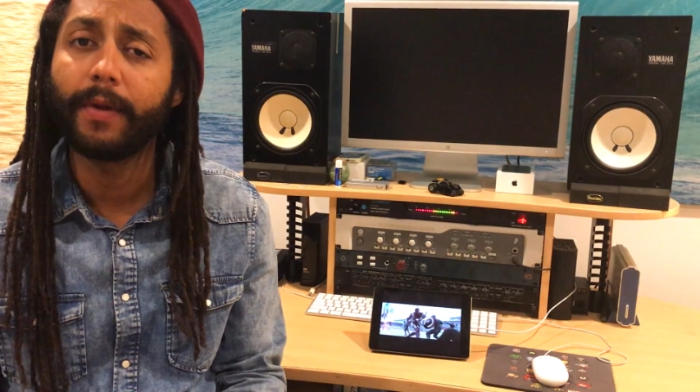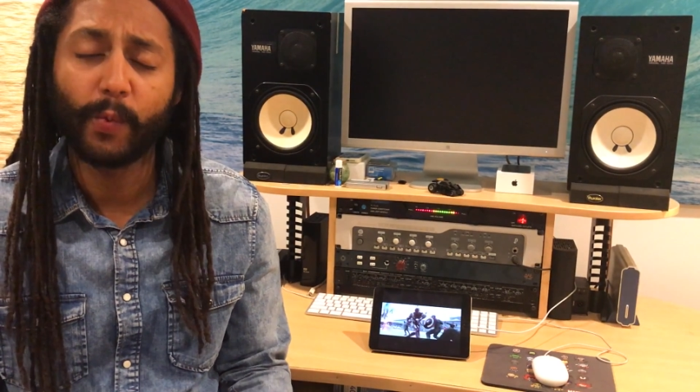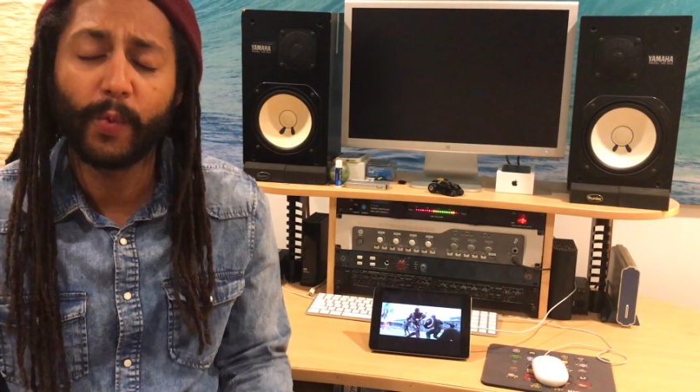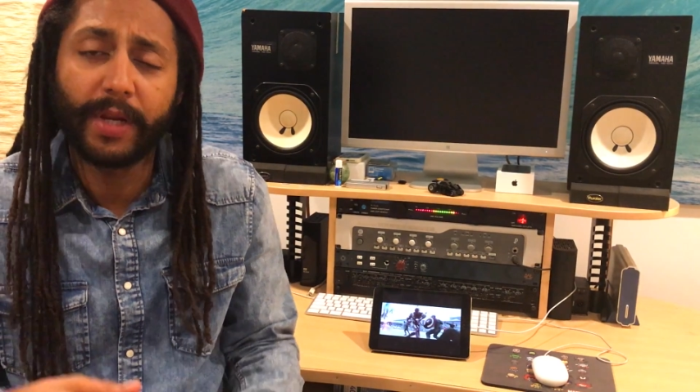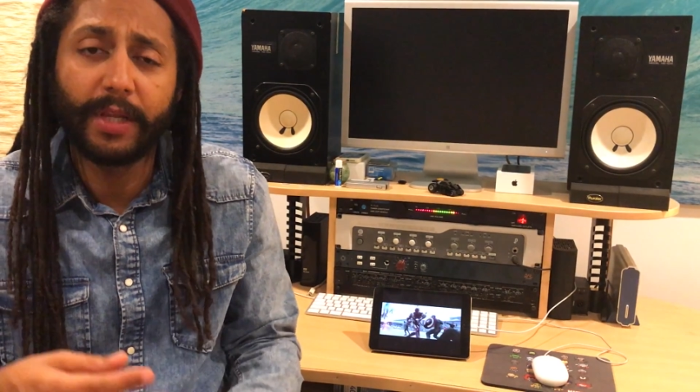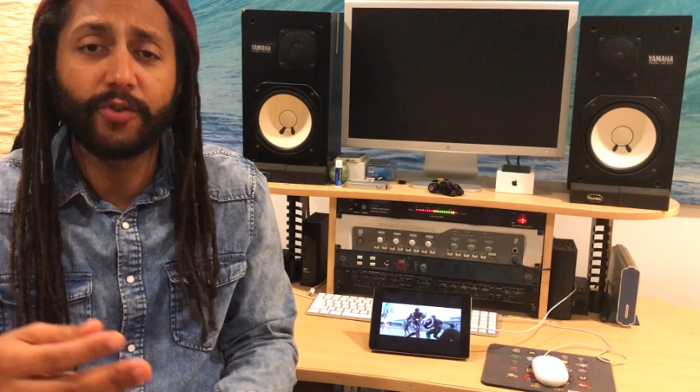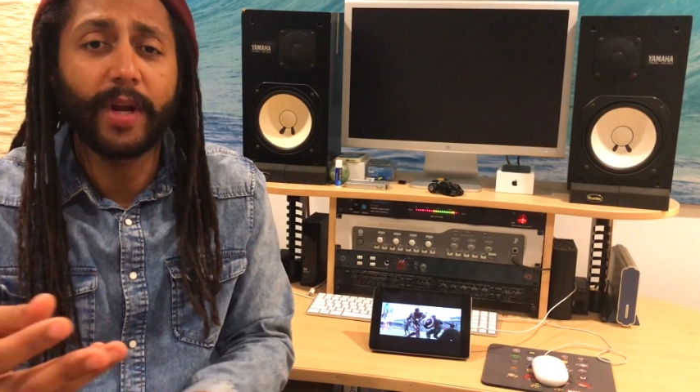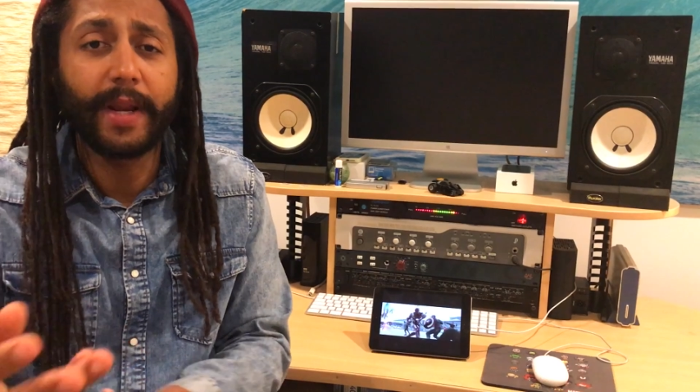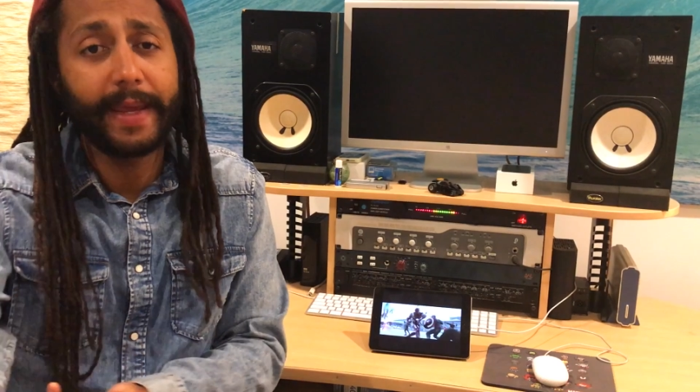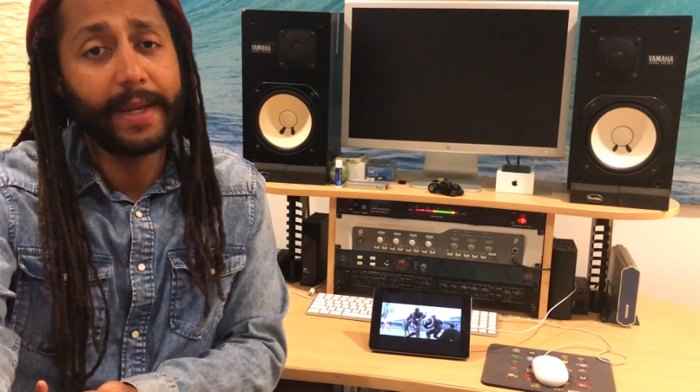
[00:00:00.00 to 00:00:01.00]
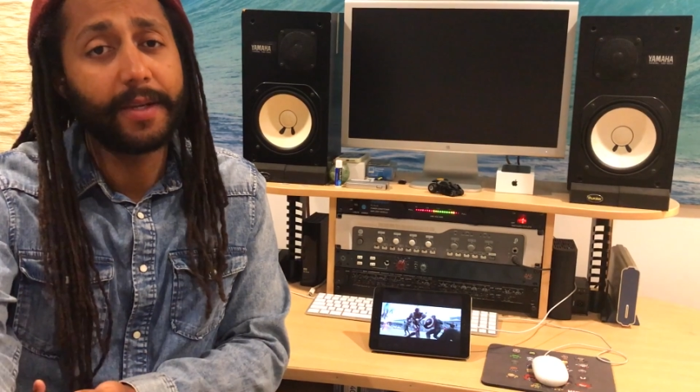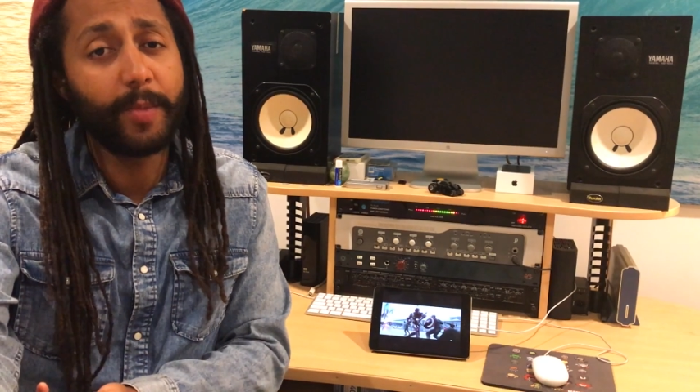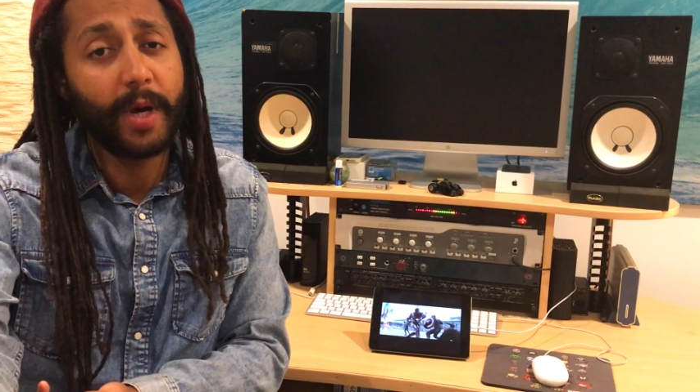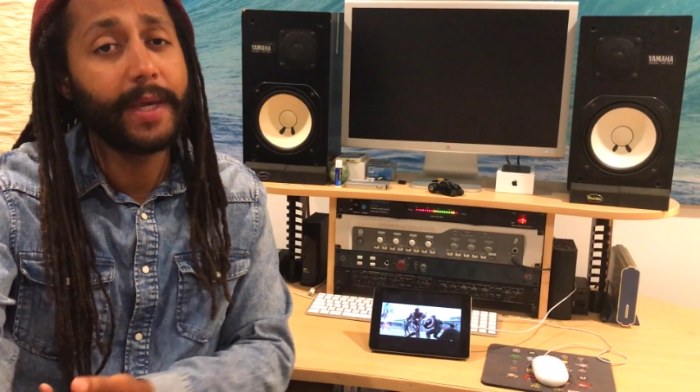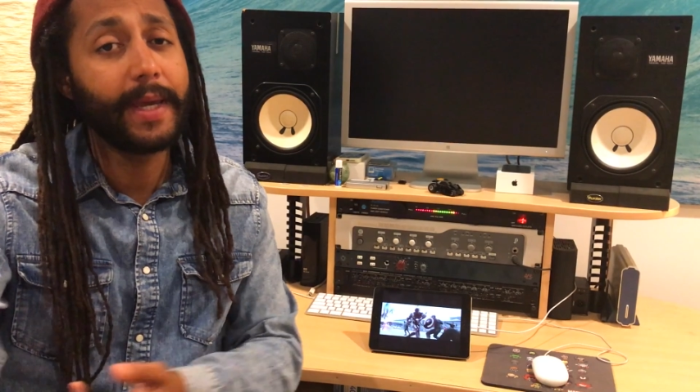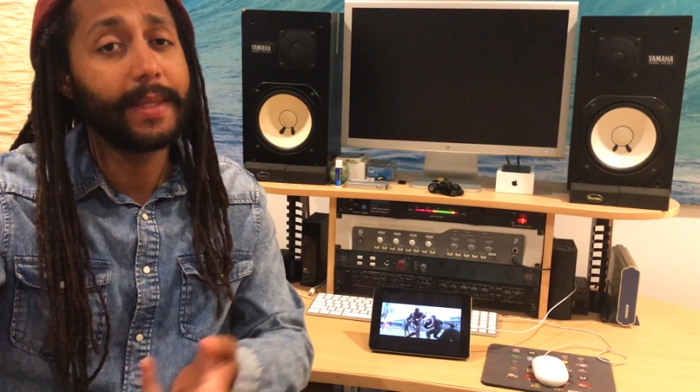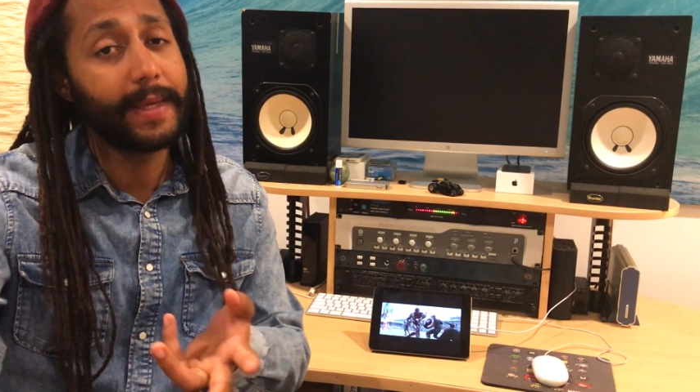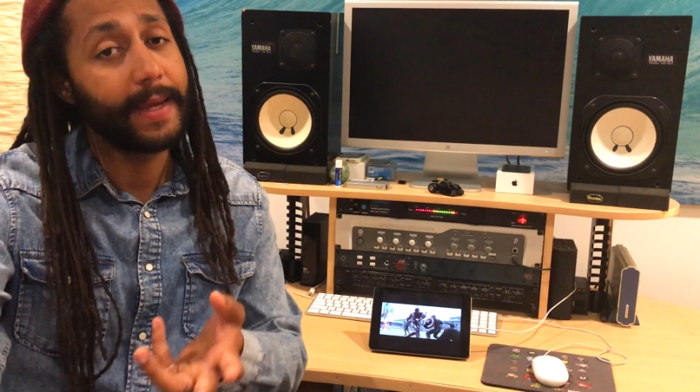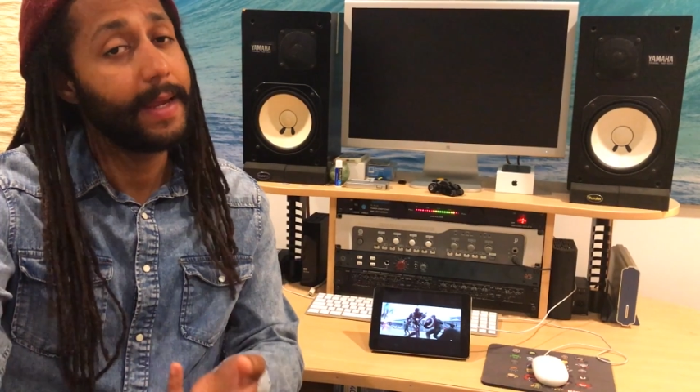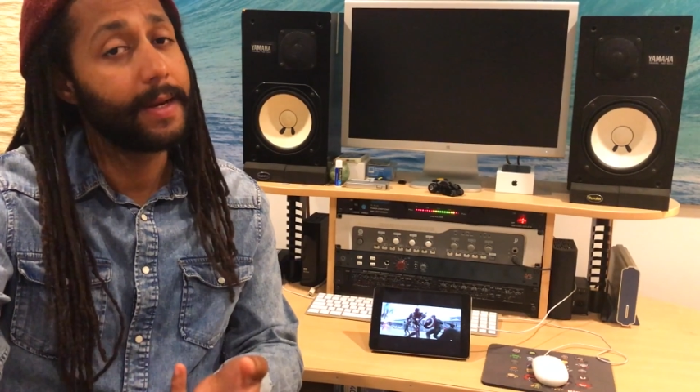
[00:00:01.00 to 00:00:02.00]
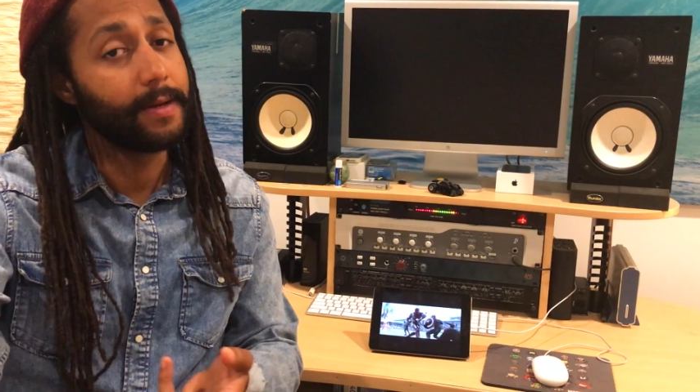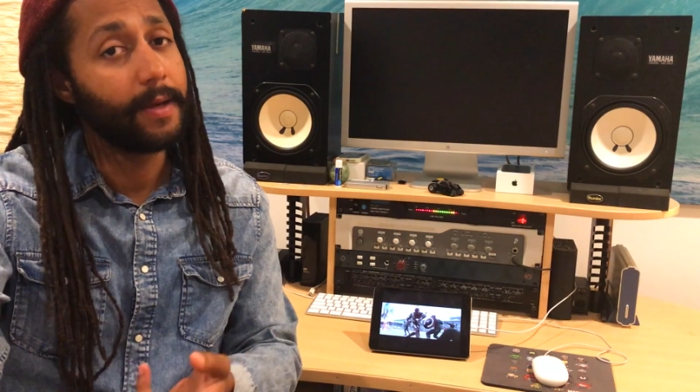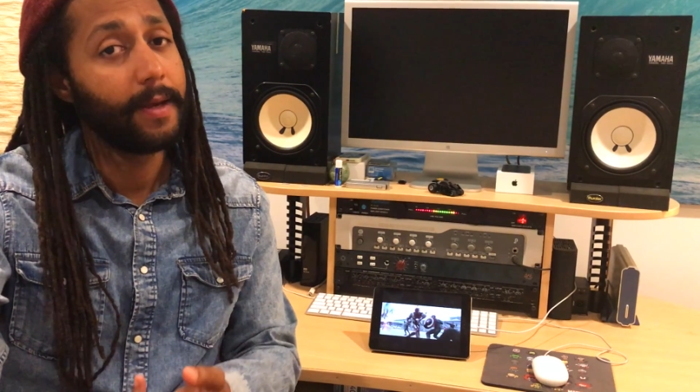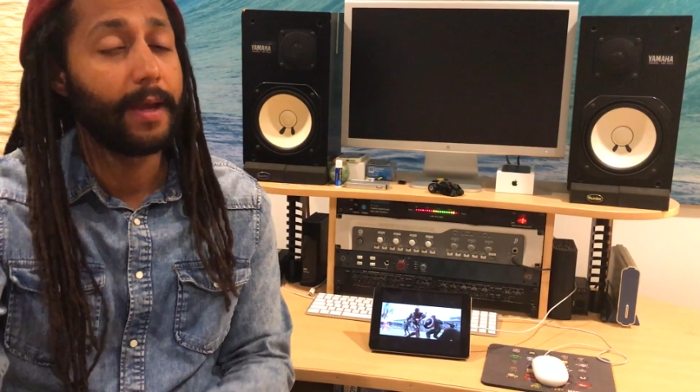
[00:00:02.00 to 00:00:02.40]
When he's trying to get to Bucky at the end,